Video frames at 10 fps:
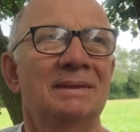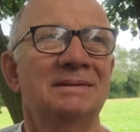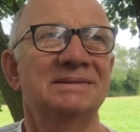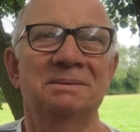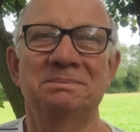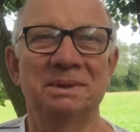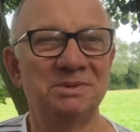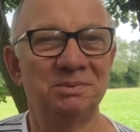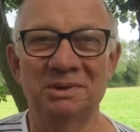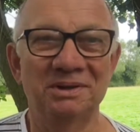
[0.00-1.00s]

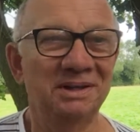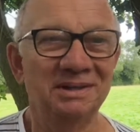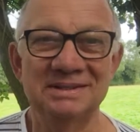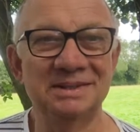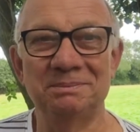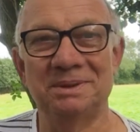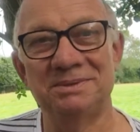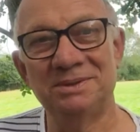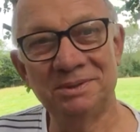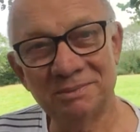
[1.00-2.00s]
Sometimes you want to hear it,
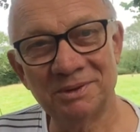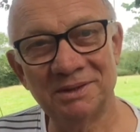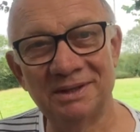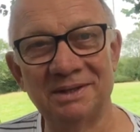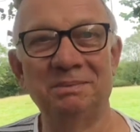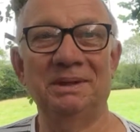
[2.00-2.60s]
sometimes you don't want to hear it,